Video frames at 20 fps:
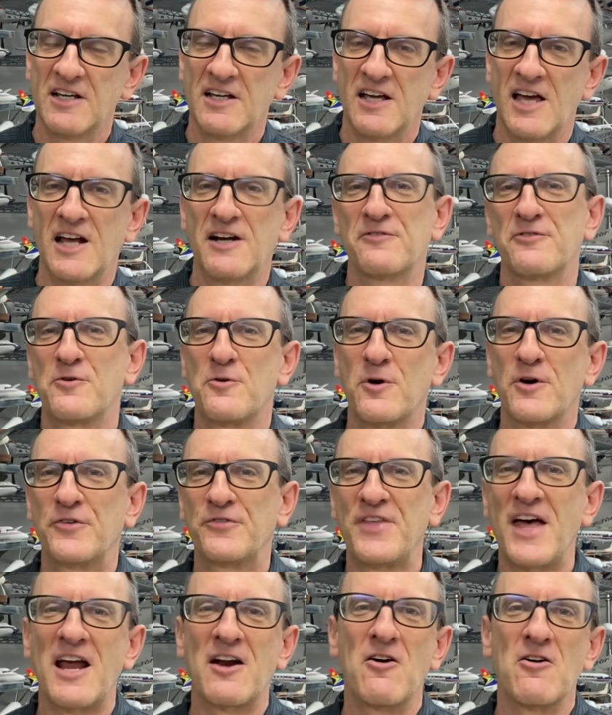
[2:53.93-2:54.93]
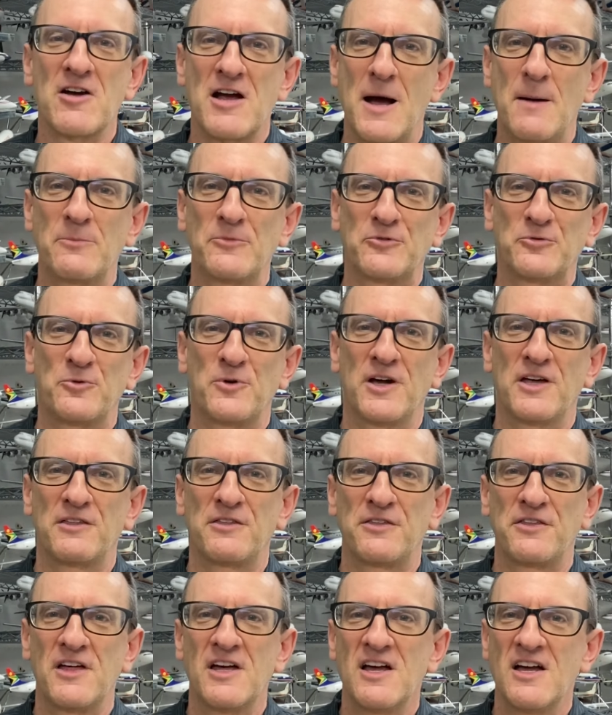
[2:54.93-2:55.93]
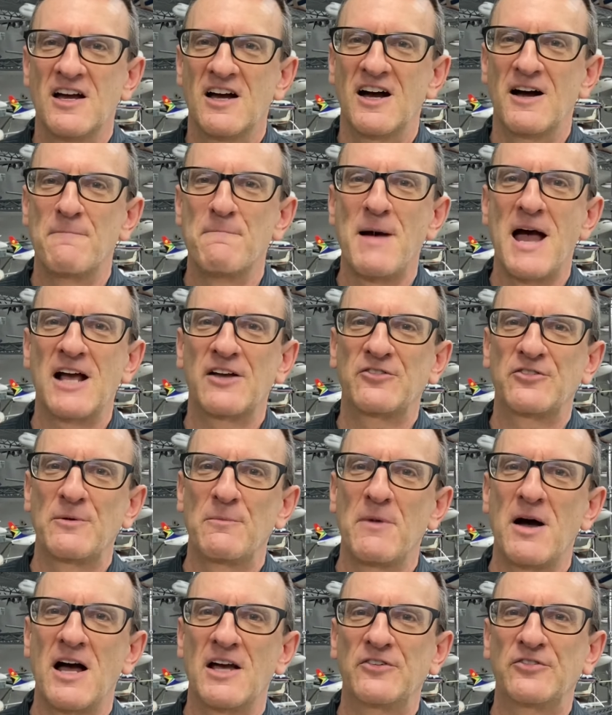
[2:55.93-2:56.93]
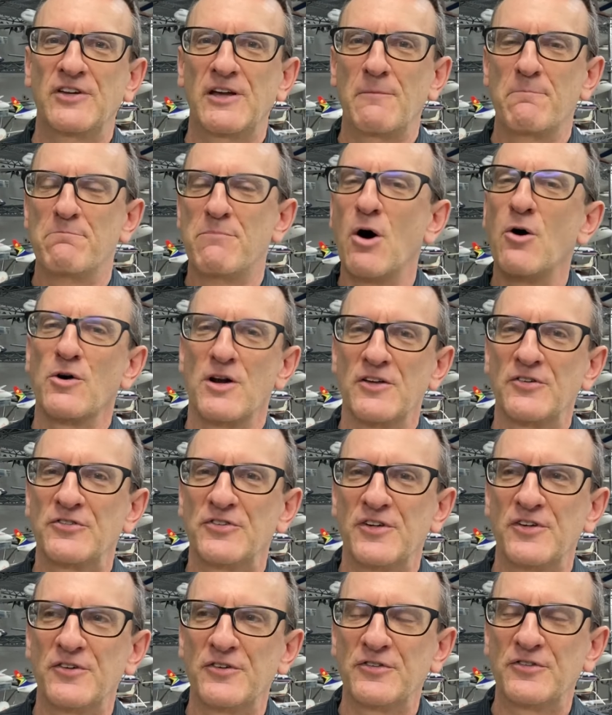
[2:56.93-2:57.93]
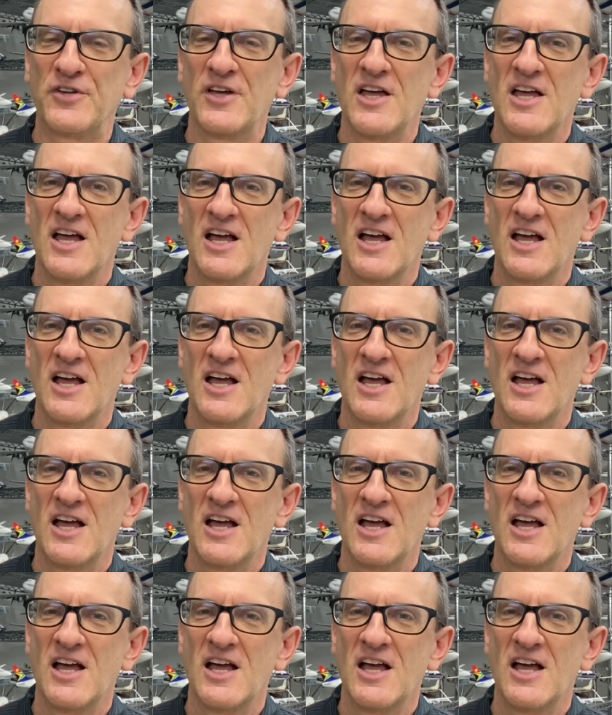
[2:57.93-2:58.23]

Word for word: And of course, that all comes with uh, maximizing bonuses,